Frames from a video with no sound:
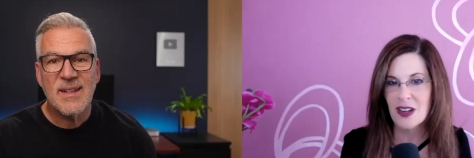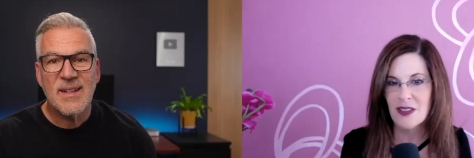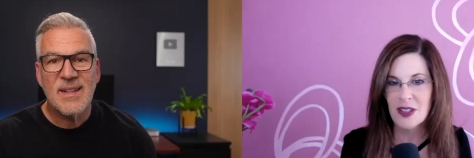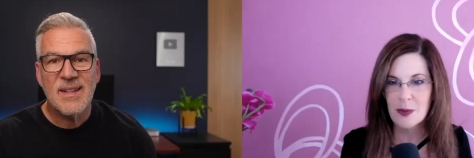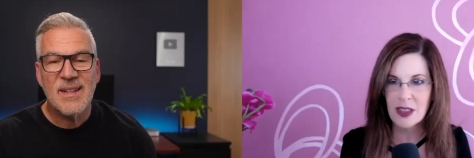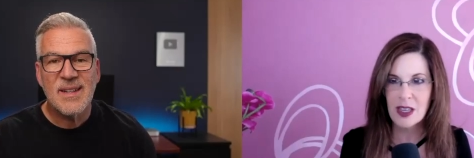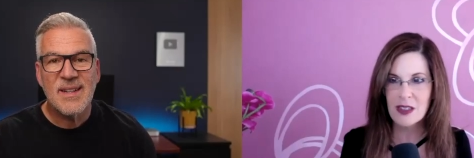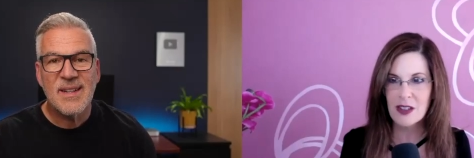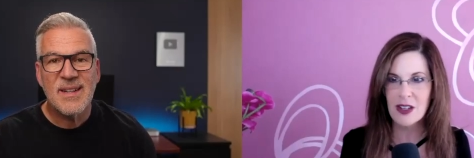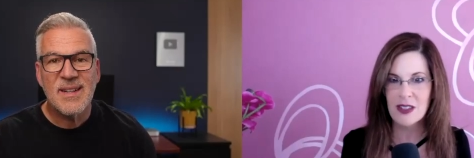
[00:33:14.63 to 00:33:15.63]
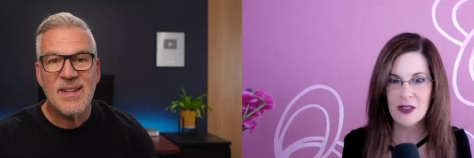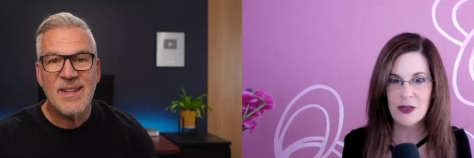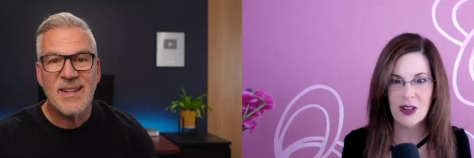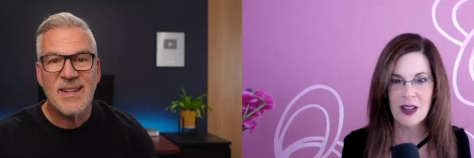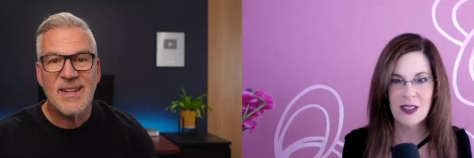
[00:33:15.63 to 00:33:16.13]
Speaker 1: out of you i'm like that's a great
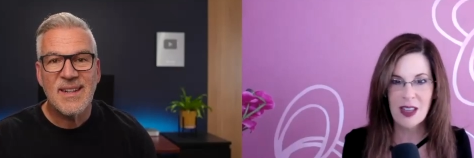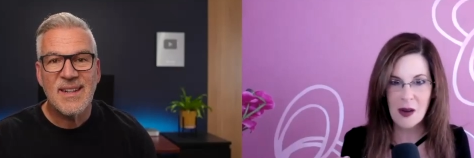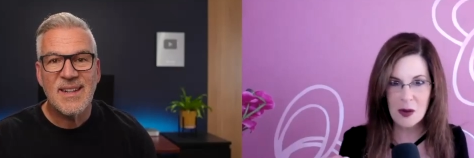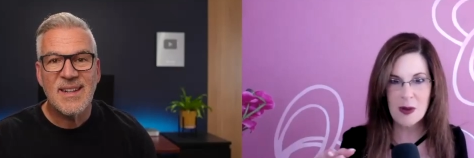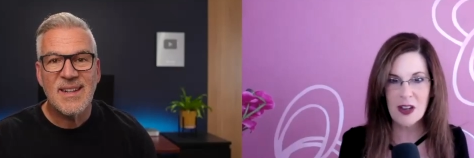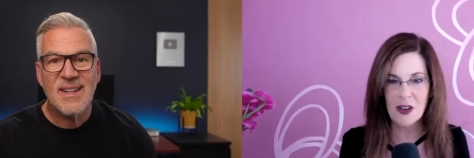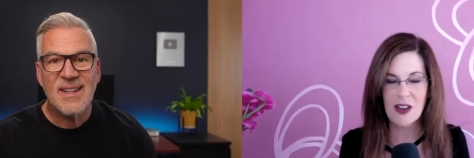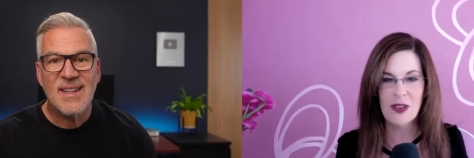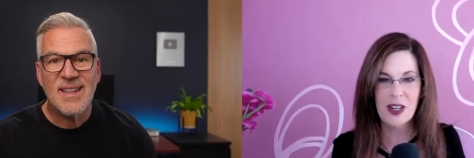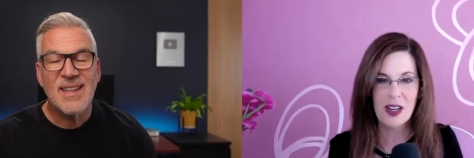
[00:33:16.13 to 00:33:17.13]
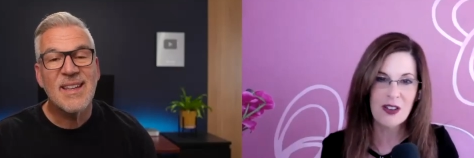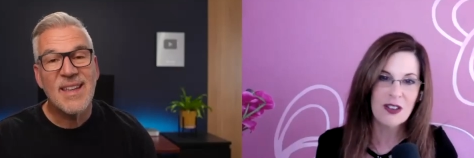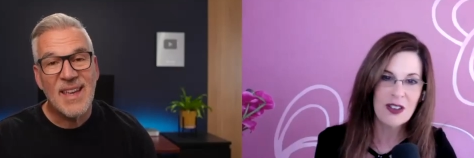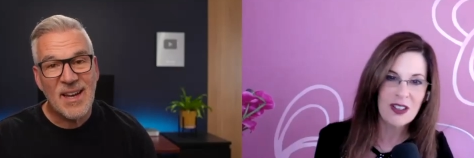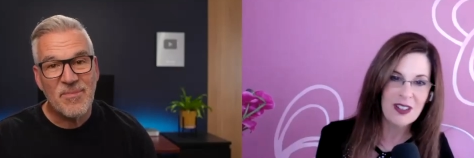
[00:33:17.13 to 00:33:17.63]
story that would be a great video
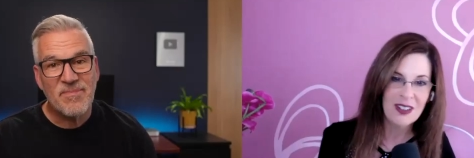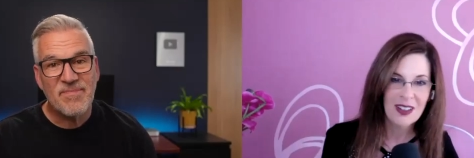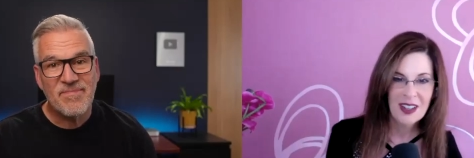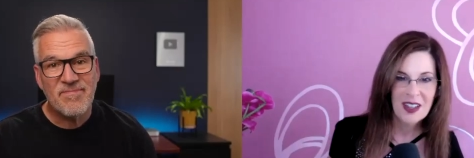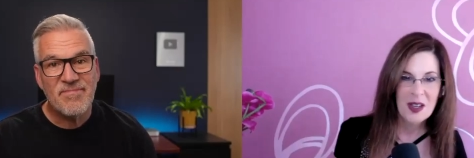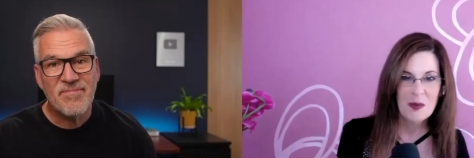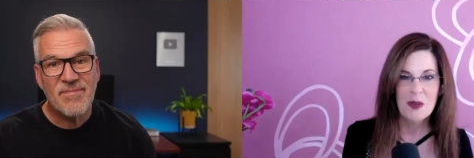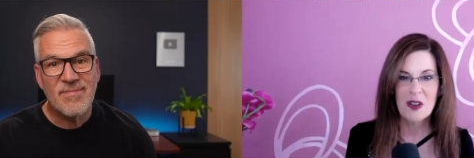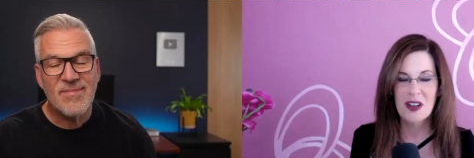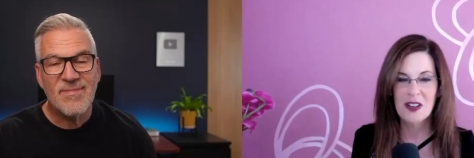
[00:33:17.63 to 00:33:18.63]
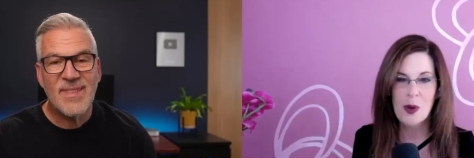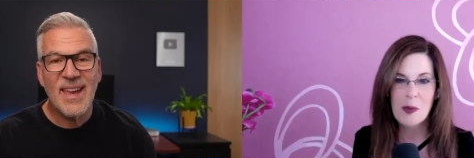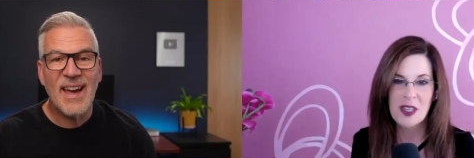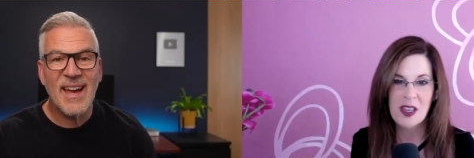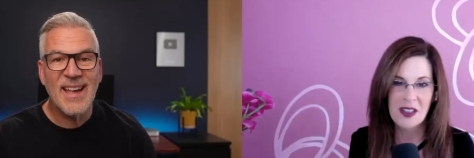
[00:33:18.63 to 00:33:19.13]
you could yeah. put on your website
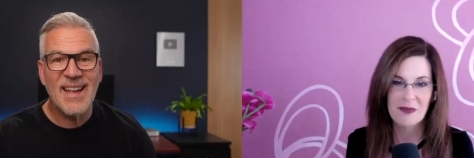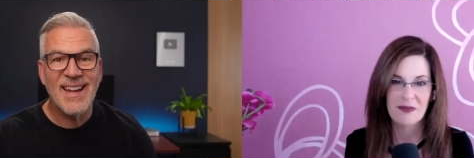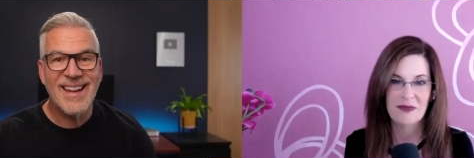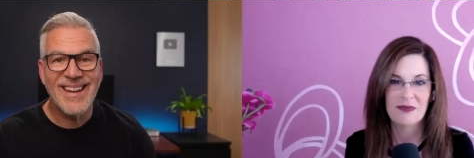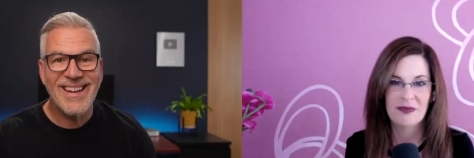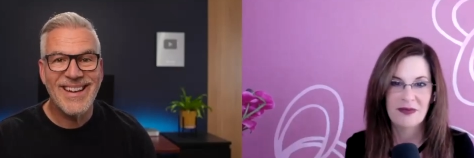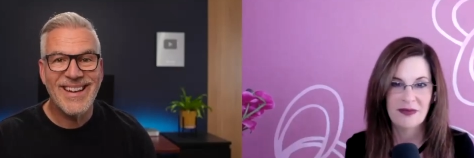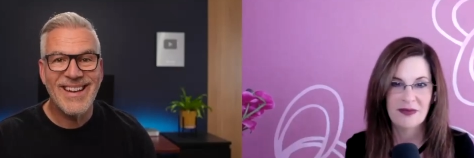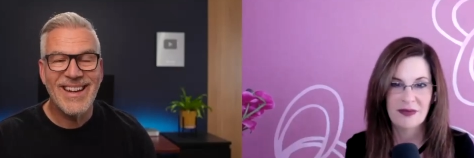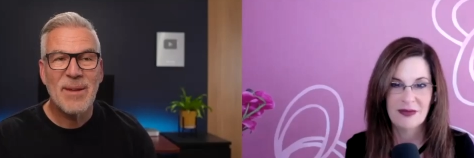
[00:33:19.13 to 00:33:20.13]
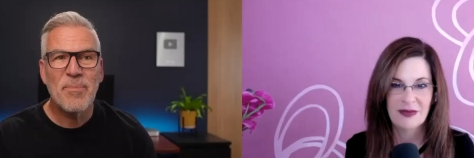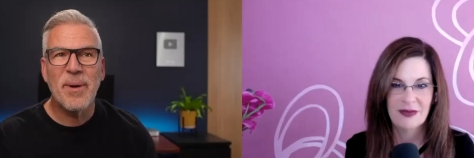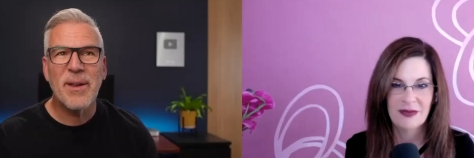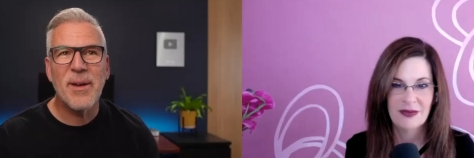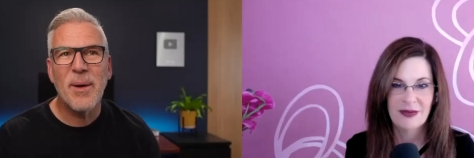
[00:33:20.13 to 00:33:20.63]
yeah
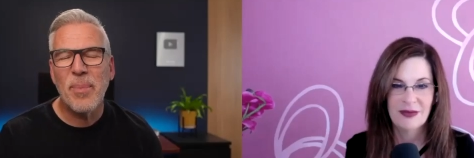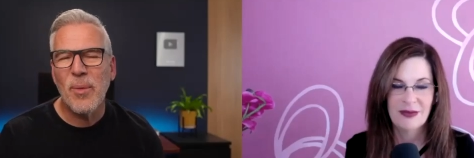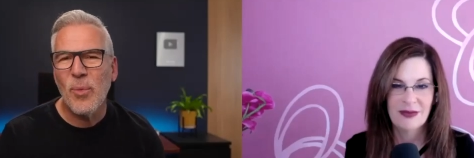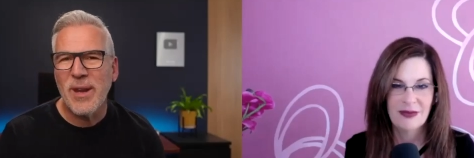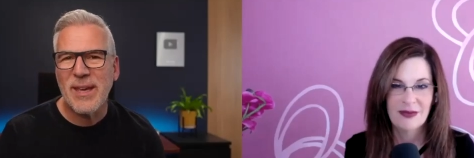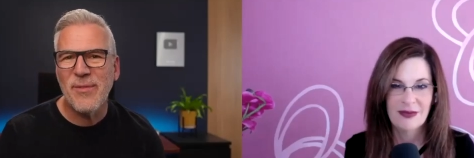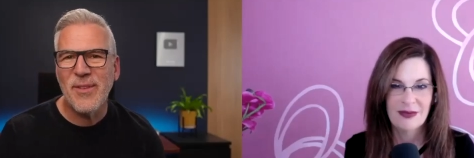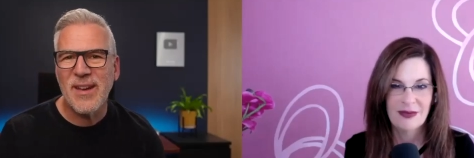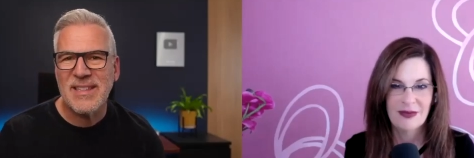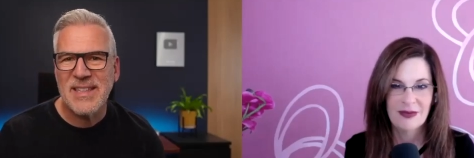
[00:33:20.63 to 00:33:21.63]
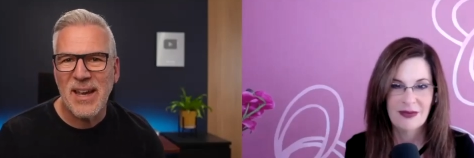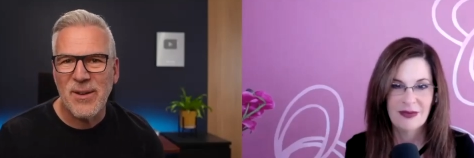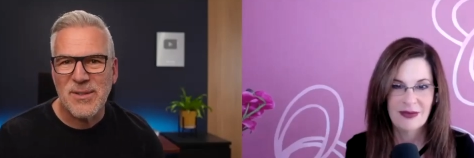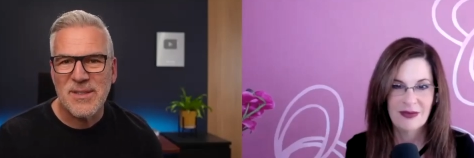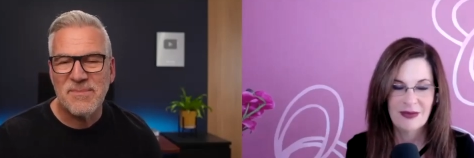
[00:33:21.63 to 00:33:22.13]
Speaker 2: but I, but would it convert
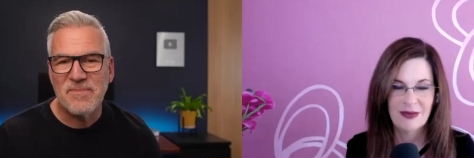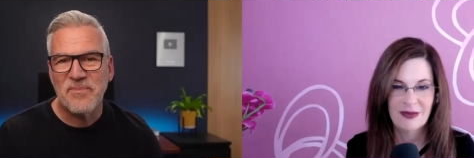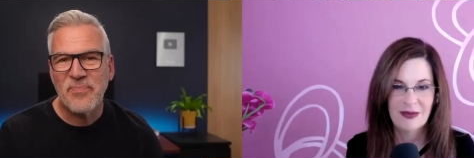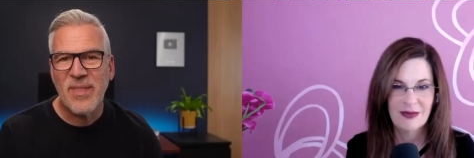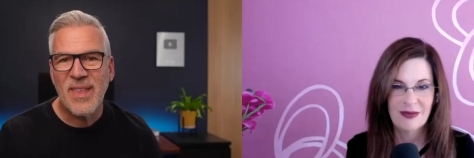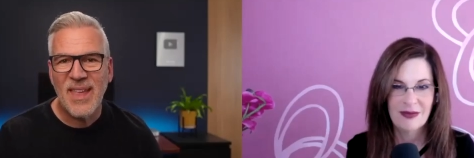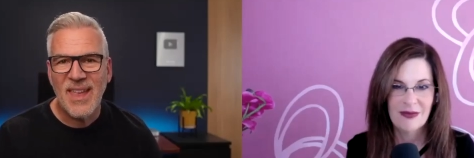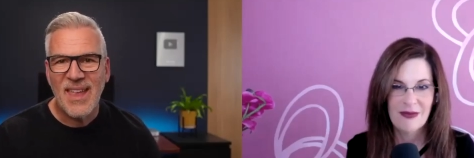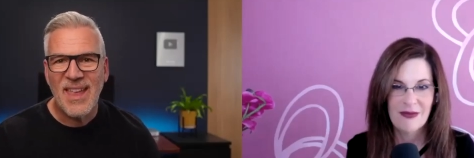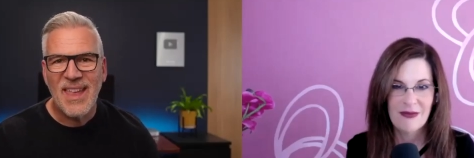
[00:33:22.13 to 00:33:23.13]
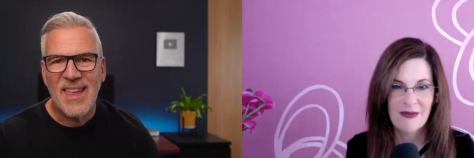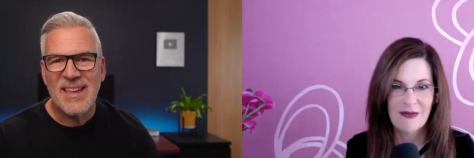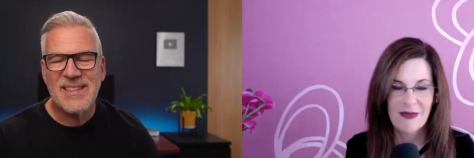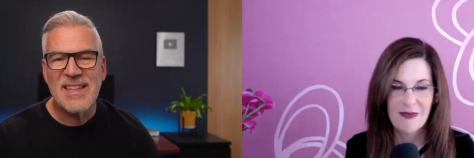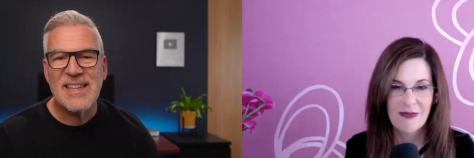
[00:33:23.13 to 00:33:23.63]
sales
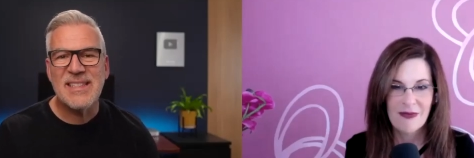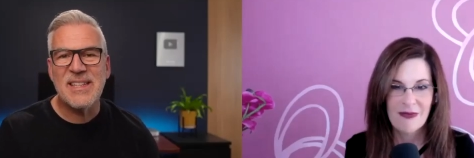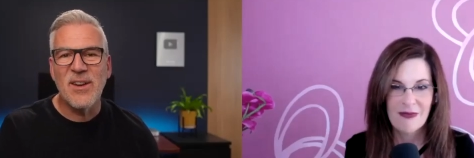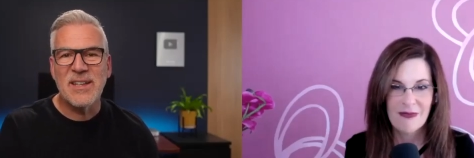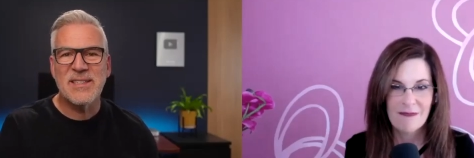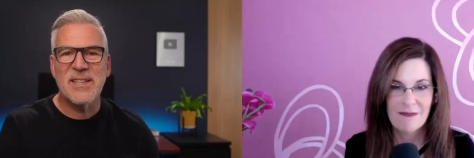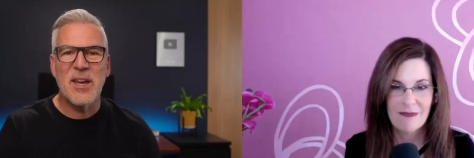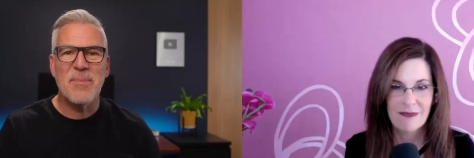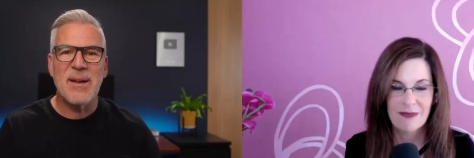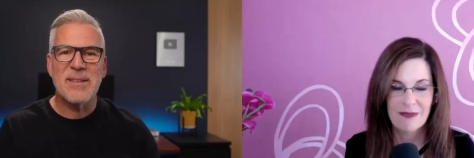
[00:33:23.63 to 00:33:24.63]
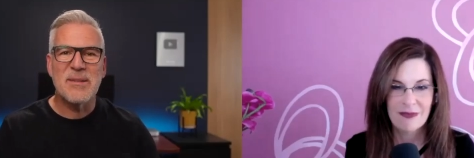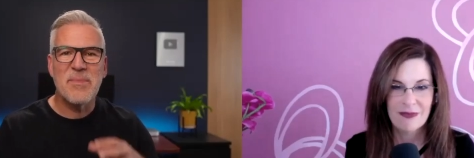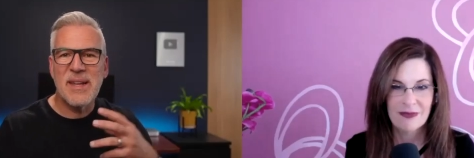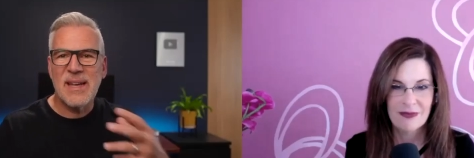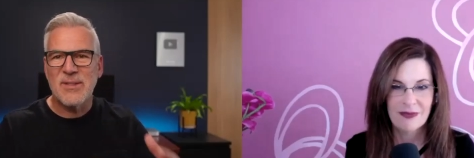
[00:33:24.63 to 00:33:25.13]
is it is it nice to know about
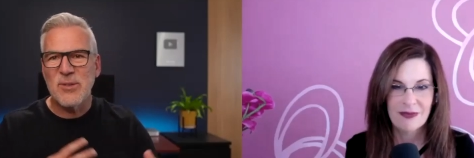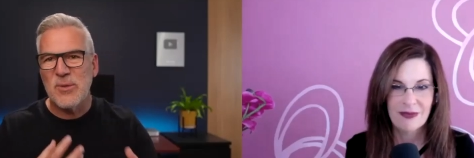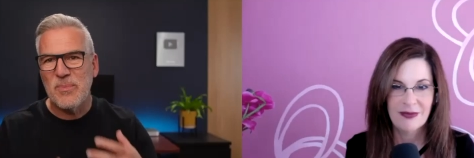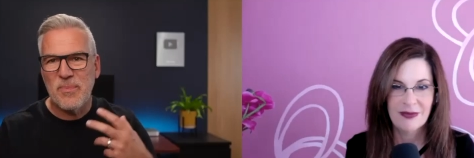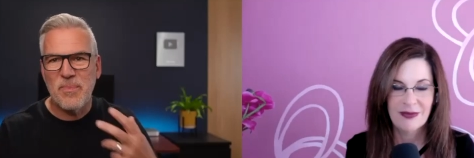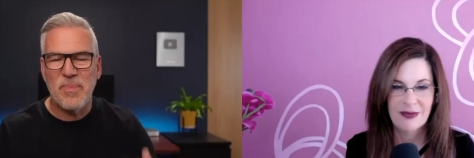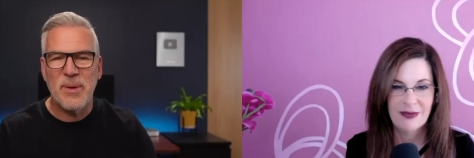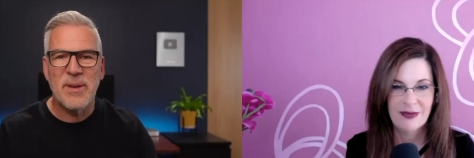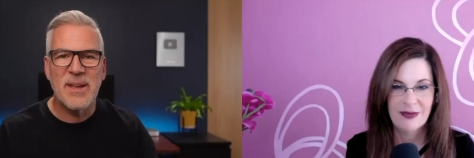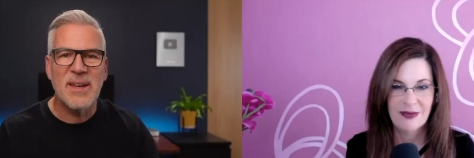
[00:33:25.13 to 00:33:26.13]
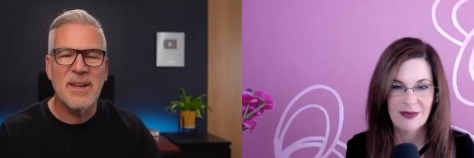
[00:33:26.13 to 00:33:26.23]
somebody as you're building